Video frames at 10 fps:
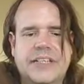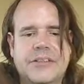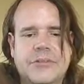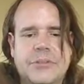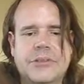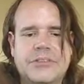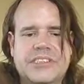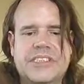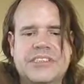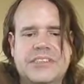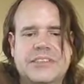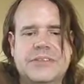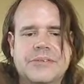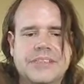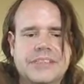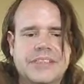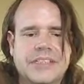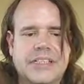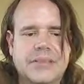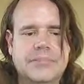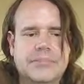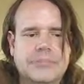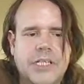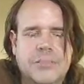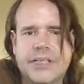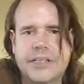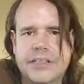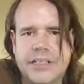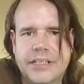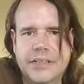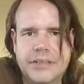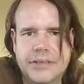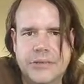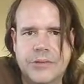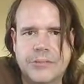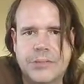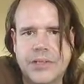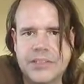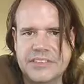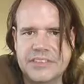It's based on factual stuff. It doesn't seem too much tribalist.